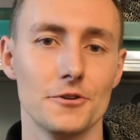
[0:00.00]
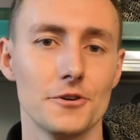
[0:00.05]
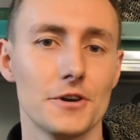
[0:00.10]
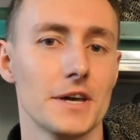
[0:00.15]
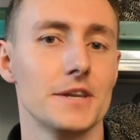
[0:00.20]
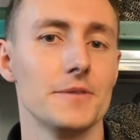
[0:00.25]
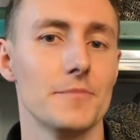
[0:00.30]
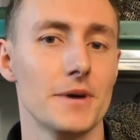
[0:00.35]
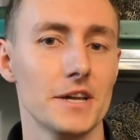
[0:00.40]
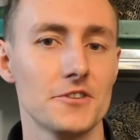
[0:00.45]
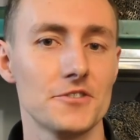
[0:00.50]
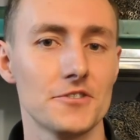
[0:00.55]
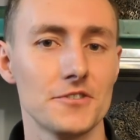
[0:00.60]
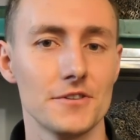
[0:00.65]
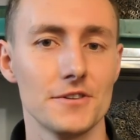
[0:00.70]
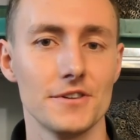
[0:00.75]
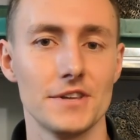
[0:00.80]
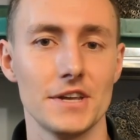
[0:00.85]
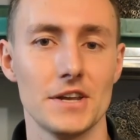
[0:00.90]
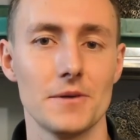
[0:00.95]
You can
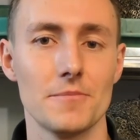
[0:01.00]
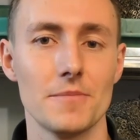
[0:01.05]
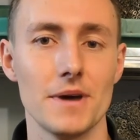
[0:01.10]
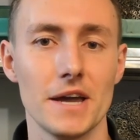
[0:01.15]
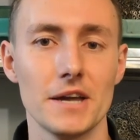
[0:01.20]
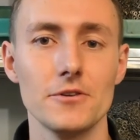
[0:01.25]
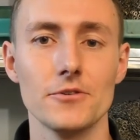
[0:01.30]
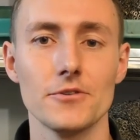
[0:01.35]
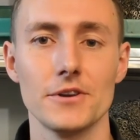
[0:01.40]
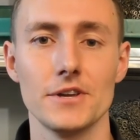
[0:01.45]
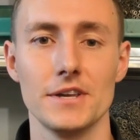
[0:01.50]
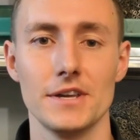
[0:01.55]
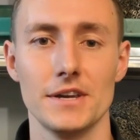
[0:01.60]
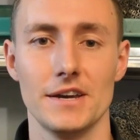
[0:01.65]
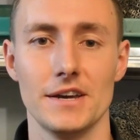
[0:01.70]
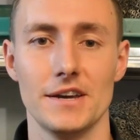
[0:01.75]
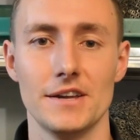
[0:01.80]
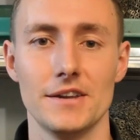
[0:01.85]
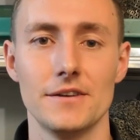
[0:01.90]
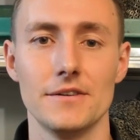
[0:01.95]
imagine that I'm angry
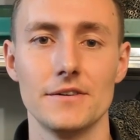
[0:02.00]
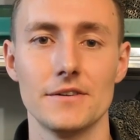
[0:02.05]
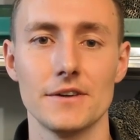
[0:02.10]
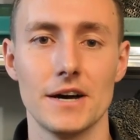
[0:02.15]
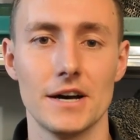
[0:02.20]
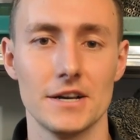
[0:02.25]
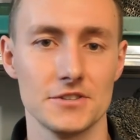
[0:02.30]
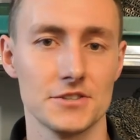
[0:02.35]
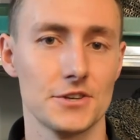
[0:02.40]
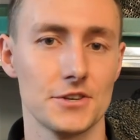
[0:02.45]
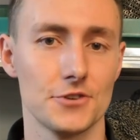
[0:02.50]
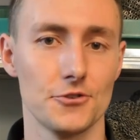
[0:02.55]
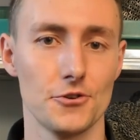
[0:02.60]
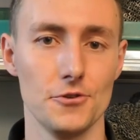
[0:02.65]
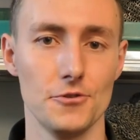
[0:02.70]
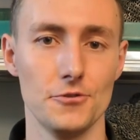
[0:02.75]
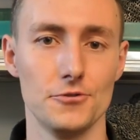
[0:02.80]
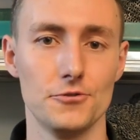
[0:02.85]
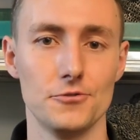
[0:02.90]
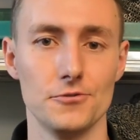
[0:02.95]
and asking
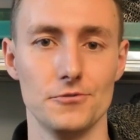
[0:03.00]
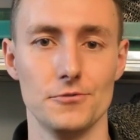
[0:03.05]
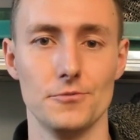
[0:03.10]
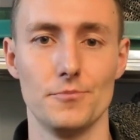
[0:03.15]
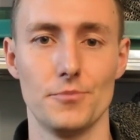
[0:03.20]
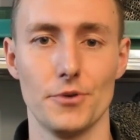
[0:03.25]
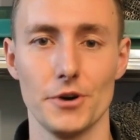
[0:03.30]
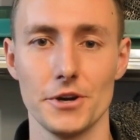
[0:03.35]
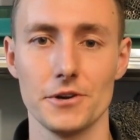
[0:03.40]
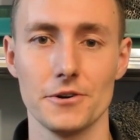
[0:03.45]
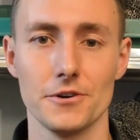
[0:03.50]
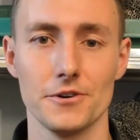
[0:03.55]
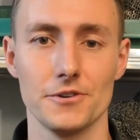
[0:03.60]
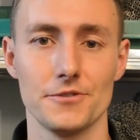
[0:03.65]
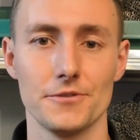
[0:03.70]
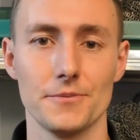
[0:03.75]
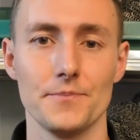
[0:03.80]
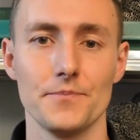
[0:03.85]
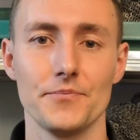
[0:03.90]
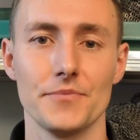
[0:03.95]
you to
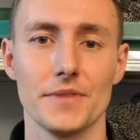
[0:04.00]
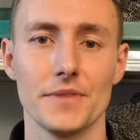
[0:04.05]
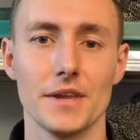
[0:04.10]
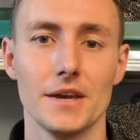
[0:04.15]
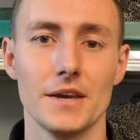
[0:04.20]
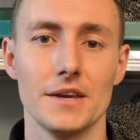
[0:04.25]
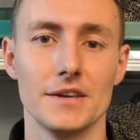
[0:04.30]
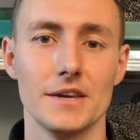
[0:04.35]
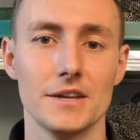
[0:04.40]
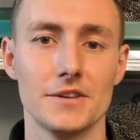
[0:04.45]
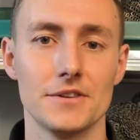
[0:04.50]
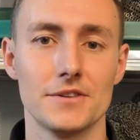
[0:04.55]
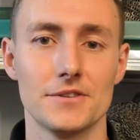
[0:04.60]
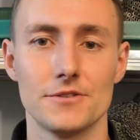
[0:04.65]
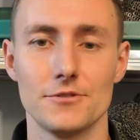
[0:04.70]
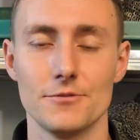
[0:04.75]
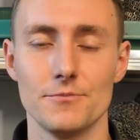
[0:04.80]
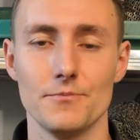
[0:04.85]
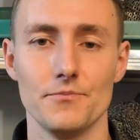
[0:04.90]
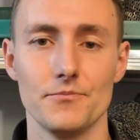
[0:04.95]
boycott, yet
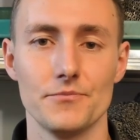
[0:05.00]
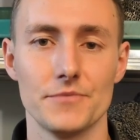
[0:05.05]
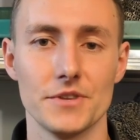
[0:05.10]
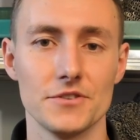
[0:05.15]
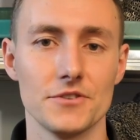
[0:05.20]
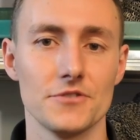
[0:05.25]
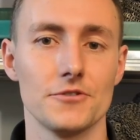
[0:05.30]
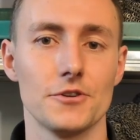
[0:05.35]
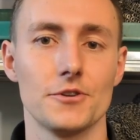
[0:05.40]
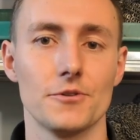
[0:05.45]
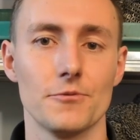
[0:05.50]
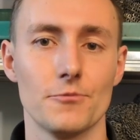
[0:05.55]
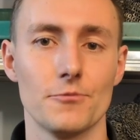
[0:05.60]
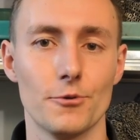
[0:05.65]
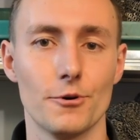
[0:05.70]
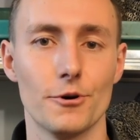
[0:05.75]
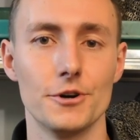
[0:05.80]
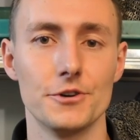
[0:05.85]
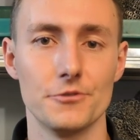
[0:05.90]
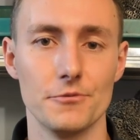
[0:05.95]
this is not a
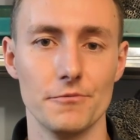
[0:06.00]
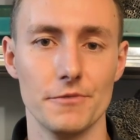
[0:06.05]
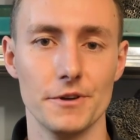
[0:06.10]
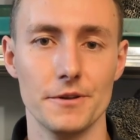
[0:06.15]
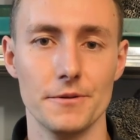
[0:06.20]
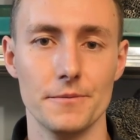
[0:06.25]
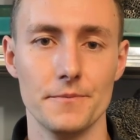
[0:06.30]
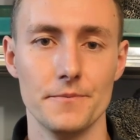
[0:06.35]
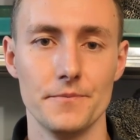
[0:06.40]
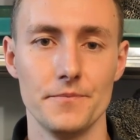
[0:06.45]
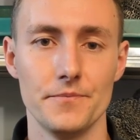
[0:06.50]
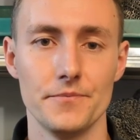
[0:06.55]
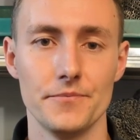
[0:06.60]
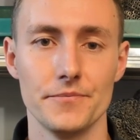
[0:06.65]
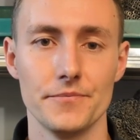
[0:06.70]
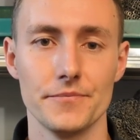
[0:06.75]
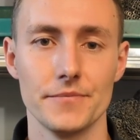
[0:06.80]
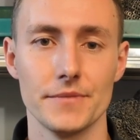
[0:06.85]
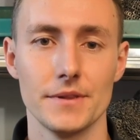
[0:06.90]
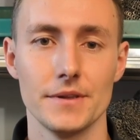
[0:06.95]
war to win.
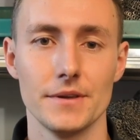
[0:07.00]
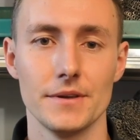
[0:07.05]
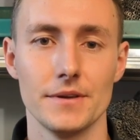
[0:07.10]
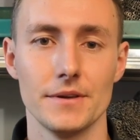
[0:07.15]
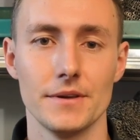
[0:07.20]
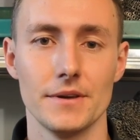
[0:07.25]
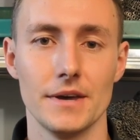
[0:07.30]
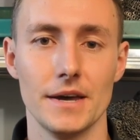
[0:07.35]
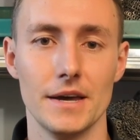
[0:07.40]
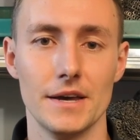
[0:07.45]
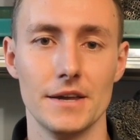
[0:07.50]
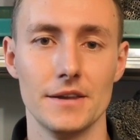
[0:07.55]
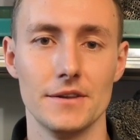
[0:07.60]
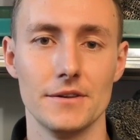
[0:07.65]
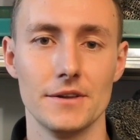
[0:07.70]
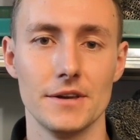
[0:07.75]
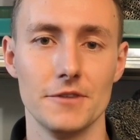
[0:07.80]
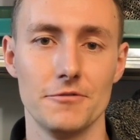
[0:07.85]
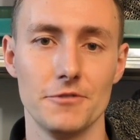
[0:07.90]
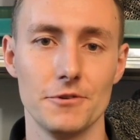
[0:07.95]

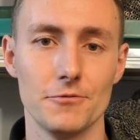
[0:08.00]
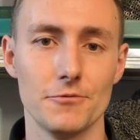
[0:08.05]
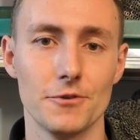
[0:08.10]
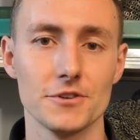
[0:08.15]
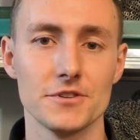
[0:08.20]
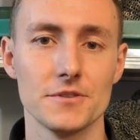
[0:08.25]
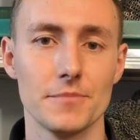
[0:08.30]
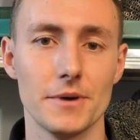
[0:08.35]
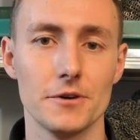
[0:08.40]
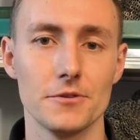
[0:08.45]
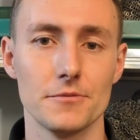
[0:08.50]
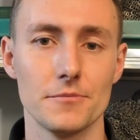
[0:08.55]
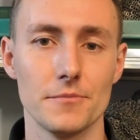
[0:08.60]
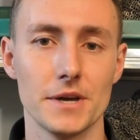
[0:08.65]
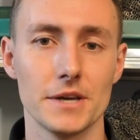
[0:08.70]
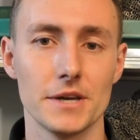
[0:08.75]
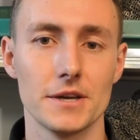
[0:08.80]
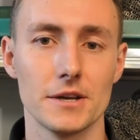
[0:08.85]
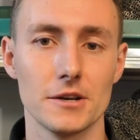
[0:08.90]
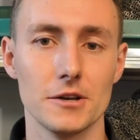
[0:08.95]
And if it was about
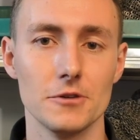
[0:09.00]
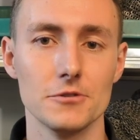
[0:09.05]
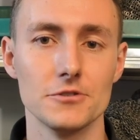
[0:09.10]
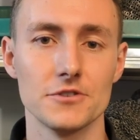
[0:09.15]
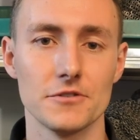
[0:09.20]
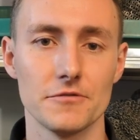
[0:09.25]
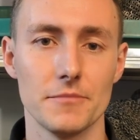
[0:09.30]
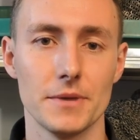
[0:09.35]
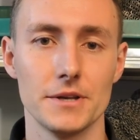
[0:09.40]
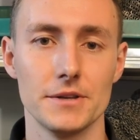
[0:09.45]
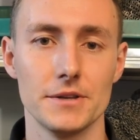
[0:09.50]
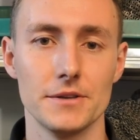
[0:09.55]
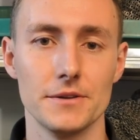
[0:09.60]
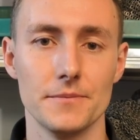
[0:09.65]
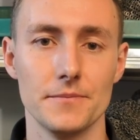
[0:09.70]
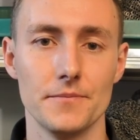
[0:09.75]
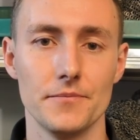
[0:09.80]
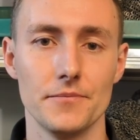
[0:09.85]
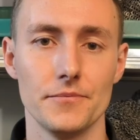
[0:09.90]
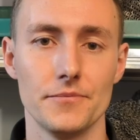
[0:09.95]
making loads of
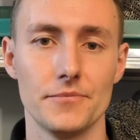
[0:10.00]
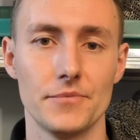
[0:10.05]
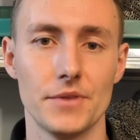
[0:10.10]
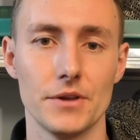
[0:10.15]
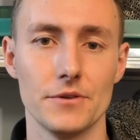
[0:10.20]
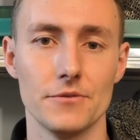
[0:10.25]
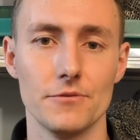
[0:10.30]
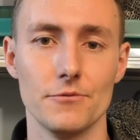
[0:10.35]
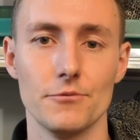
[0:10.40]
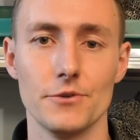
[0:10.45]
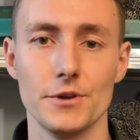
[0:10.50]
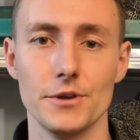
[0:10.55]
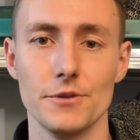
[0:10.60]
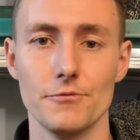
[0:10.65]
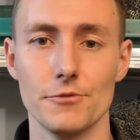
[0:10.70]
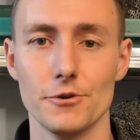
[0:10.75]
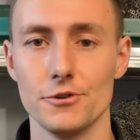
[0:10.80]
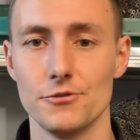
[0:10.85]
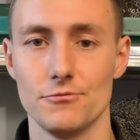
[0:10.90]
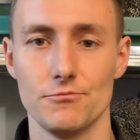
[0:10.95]
money, then we
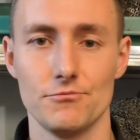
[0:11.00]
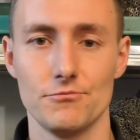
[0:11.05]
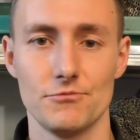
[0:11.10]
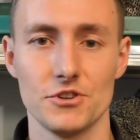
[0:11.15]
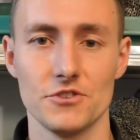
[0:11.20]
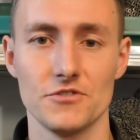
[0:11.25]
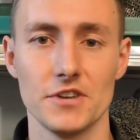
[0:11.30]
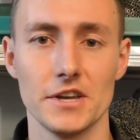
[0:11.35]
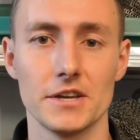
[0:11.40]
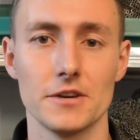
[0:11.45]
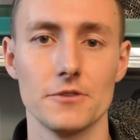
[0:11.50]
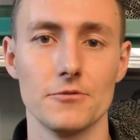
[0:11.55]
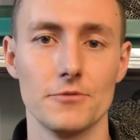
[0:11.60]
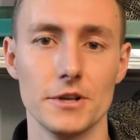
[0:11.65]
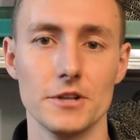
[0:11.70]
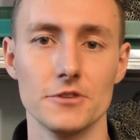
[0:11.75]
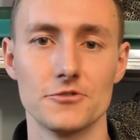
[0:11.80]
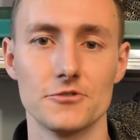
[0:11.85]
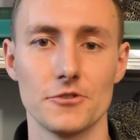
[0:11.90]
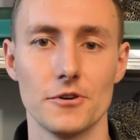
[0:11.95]
would just take a
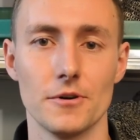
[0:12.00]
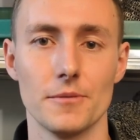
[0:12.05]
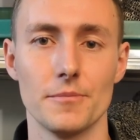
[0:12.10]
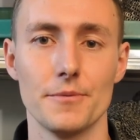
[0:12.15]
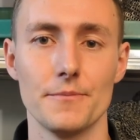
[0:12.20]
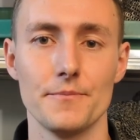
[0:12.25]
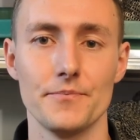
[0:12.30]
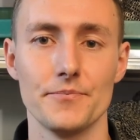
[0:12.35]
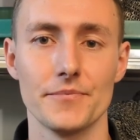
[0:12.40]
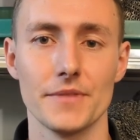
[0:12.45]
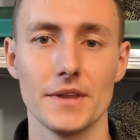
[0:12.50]
real job.